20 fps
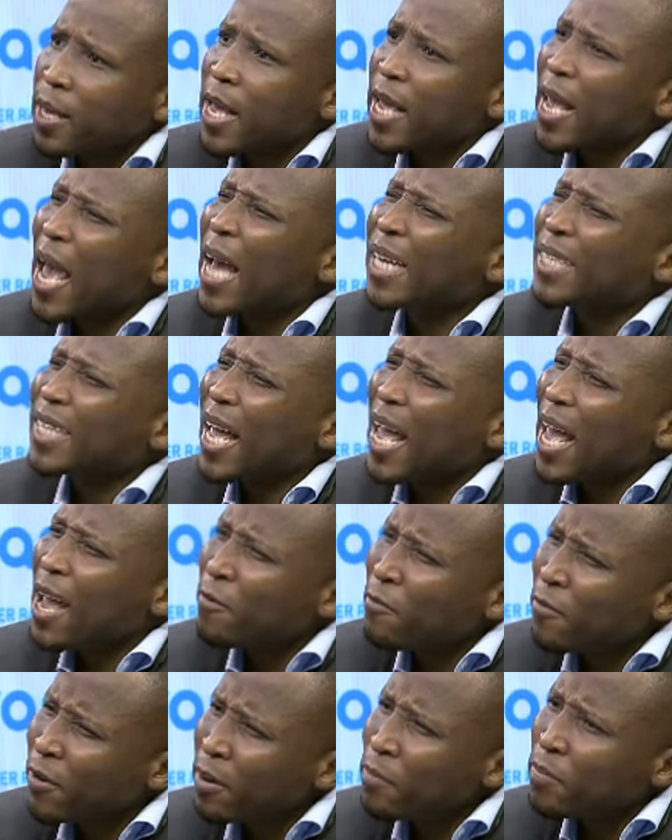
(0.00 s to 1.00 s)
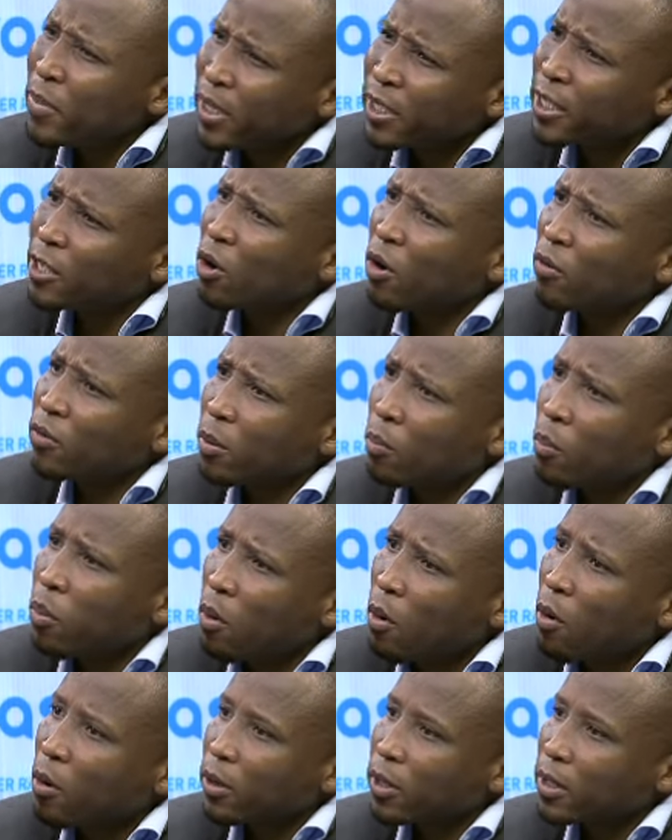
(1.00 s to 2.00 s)
At every meeting of the
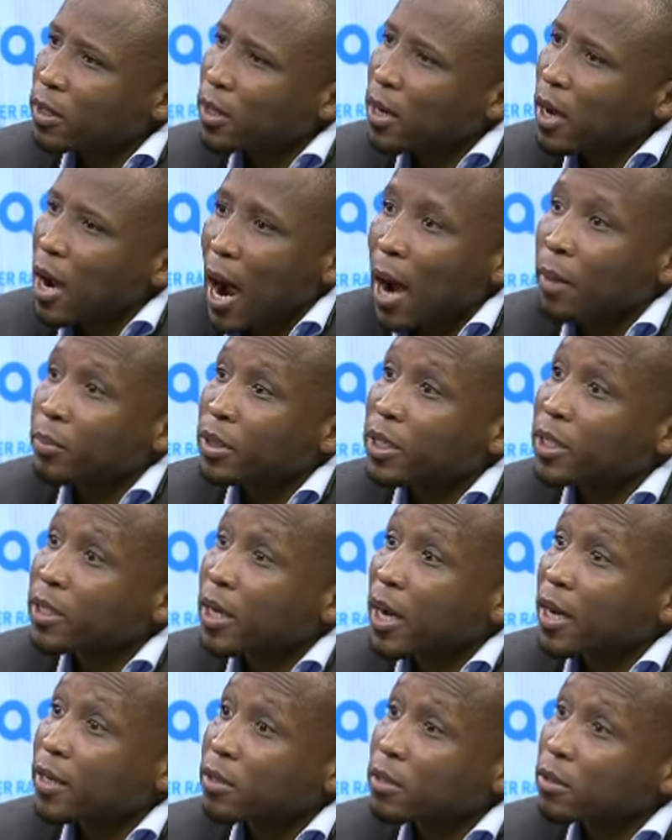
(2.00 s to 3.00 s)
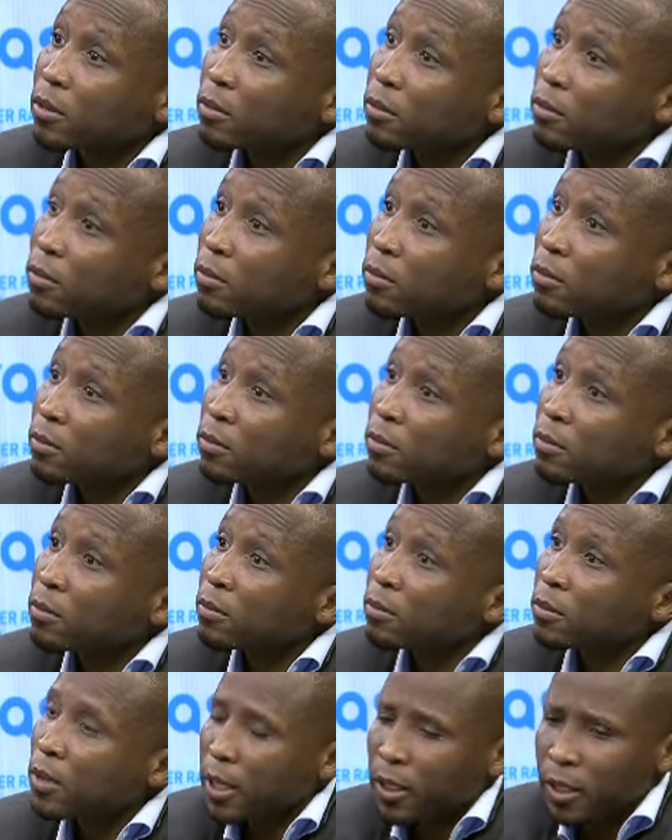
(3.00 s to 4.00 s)
board, I'm discussed.
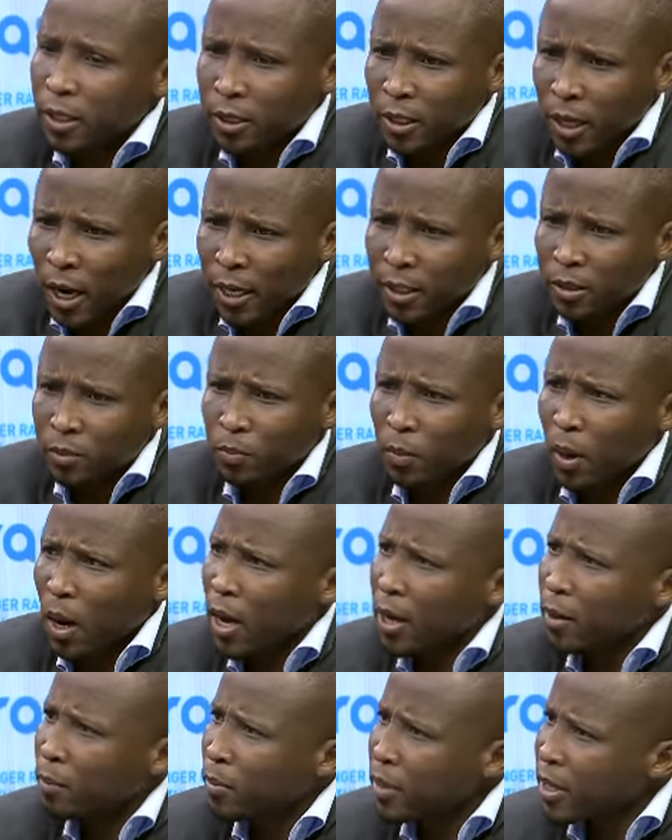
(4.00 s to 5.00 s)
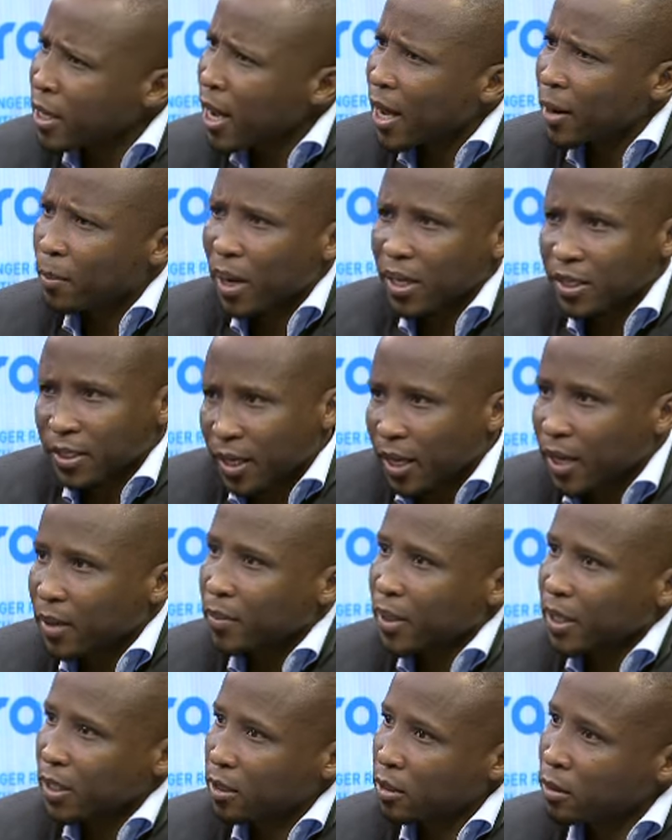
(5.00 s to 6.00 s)
They discuss me and my
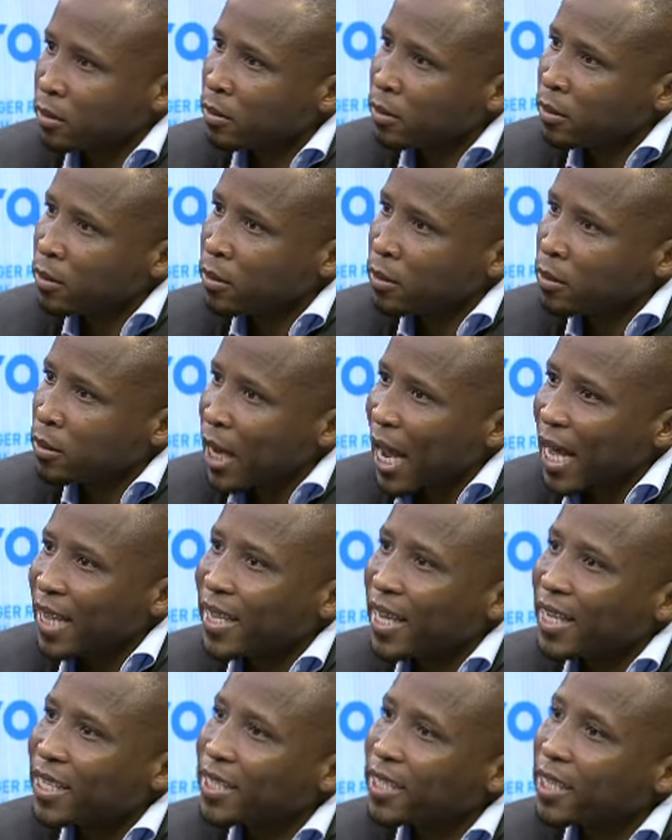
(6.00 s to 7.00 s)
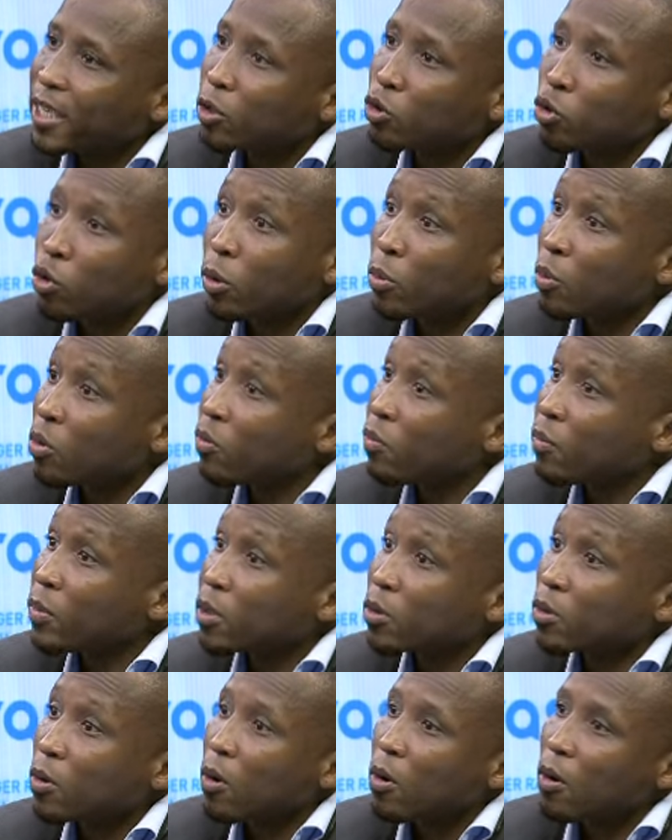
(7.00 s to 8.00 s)
secondment, and they seek to remove me.
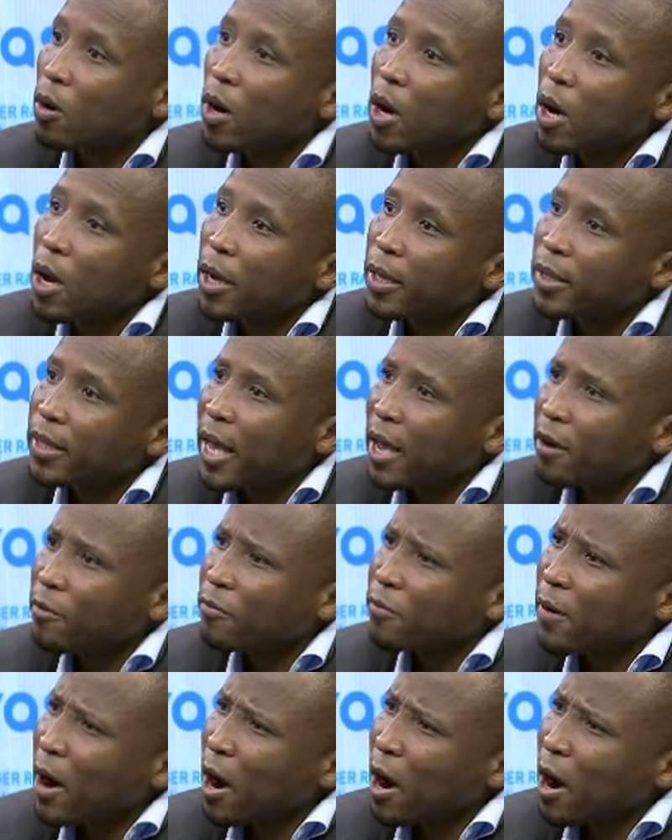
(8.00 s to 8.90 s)
So they found...